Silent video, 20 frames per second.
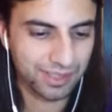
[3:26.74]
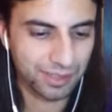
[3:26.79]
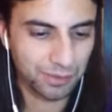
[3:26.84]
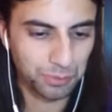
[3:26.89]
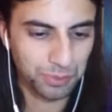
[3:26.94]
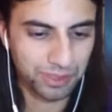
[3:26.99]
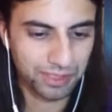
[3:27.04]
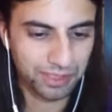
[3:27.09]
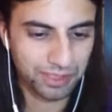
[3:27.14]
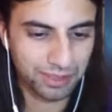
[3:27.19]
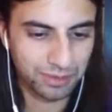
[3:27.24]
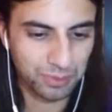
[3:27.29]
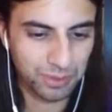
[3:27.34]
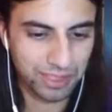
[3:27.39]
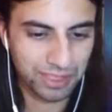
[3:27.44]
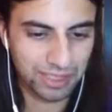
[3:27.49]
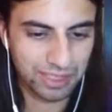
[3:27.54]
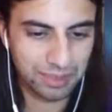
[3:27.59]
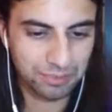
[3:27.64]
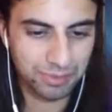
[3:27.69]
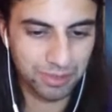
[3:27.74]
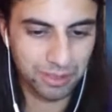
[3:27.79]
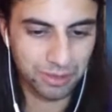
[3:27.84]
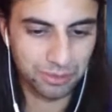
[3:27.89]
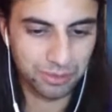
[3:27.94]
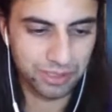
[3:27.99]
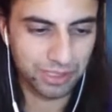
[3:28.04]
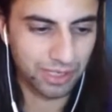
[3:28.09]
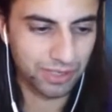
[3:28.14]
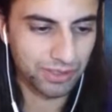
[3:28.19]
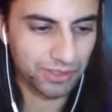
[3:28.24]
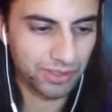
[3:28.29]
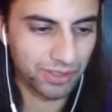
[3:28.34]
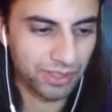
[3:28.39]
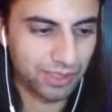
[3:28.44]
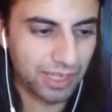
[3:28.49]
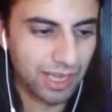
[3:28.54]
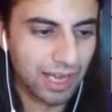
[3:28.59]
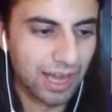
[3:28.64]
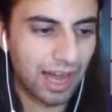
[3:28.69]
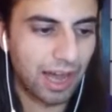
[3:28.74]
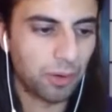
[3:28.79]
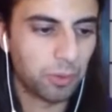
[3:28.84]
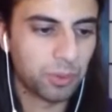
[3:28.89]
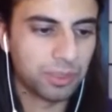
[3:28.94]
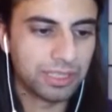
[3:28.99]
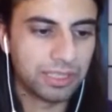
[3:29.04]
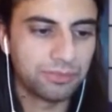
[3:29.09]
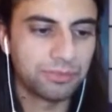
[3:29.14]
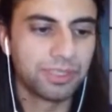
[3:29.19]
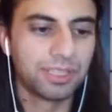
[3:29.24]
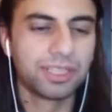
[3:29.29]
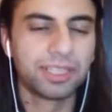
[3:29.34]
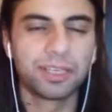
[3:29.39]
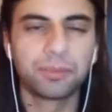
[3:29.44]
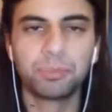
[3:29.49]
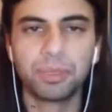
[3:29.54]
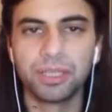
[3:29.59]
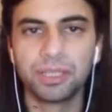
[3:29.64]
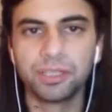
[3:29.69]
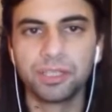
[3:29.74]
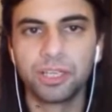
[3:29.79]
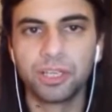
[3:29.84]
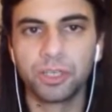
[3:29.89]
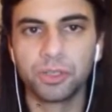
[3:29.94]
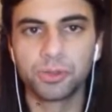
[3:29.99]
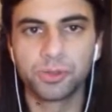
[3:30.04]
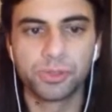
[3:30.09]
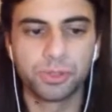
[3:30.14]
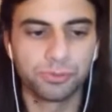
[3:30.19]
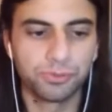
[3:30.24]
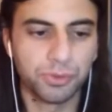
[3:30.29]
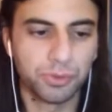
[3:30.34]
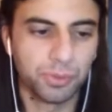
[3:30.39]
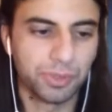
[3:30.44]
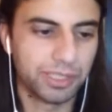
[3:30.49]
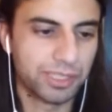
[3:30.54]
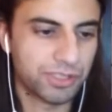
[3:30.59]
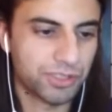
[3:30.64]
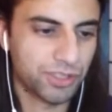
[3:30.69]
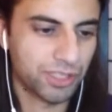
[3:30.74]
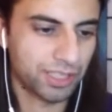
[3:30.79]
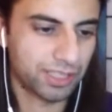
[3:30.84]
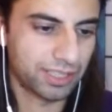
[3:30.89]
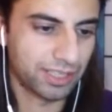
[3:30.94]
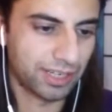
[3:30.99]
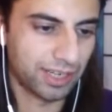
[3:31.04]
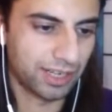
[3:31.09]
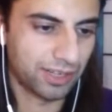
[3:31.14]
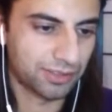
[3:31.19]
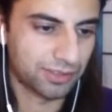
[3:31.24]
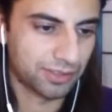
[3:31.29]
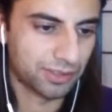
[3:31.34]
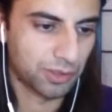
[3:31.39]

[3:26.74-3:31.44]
So here, we can keep going on and on. I will leave the link below, so if you want to check that